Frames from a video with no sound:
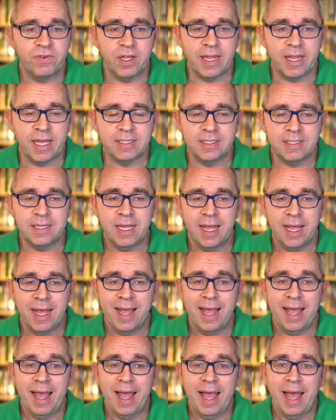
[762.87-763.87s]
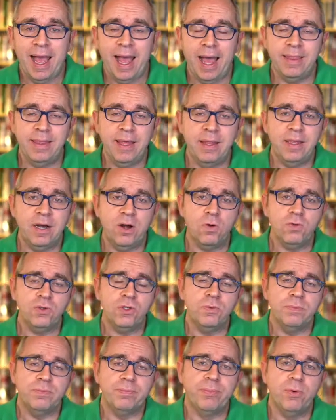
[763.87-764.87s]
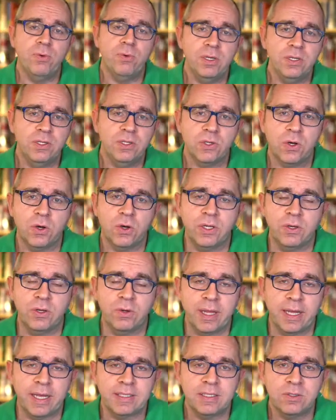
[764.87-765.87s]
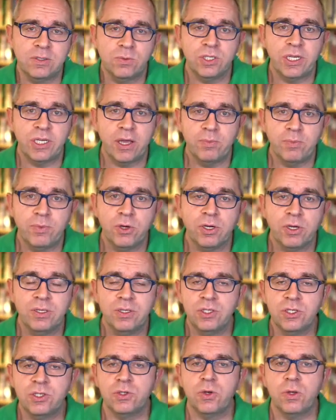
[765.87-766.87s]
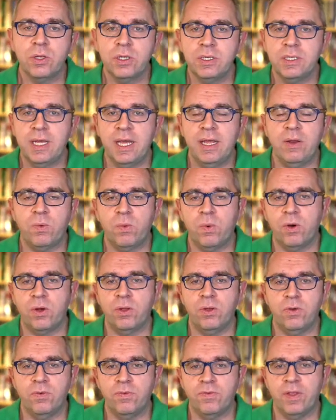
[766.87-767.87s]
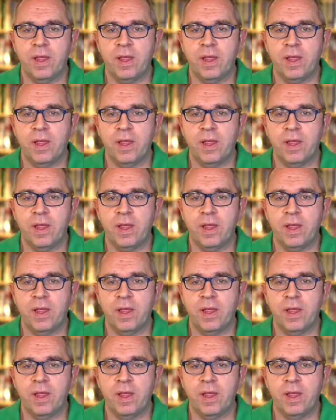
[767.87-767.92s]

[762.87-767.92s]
lesson. And then there are also bonus audio lessons which help you consolidate what you've